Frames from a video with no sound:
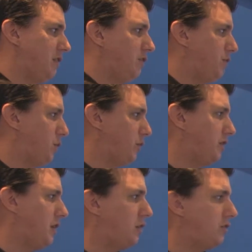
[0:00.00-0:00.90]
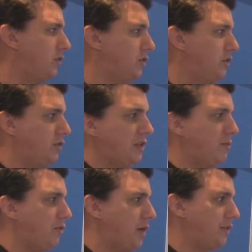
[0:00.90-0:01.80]
These fuel cells, you'll use
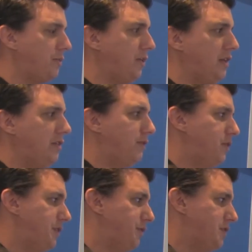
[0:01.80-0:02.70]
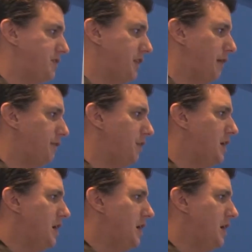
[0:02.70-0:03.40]
them throughout the playset for different stuff.